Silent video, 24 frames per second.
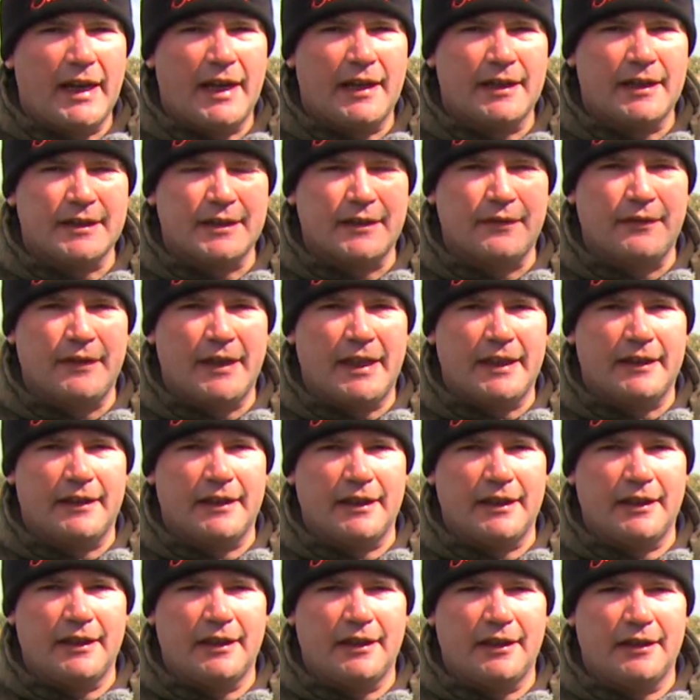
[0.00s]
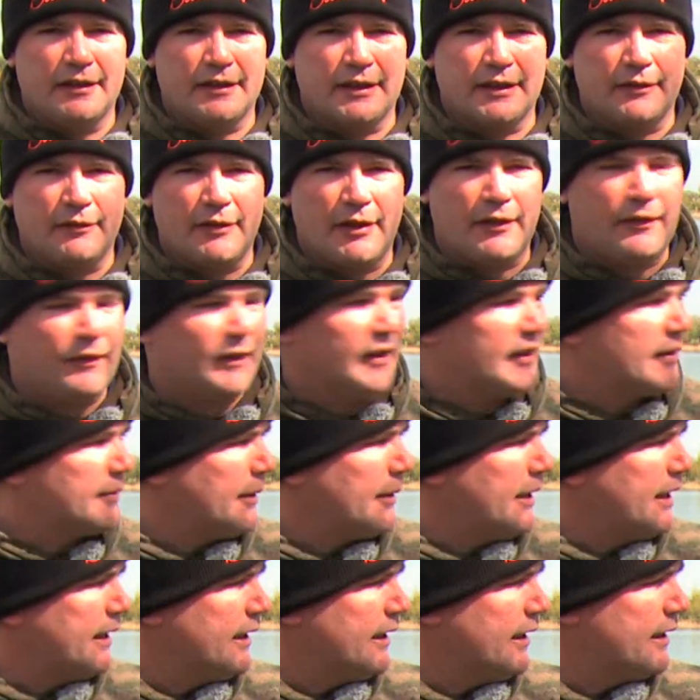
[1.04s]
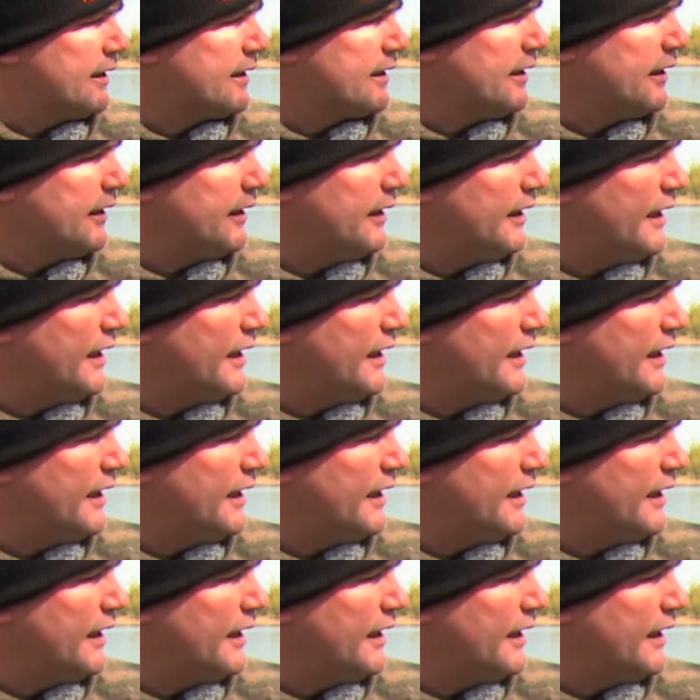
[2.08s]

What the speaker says: ounce of lead that you're using, roughly speaking. So the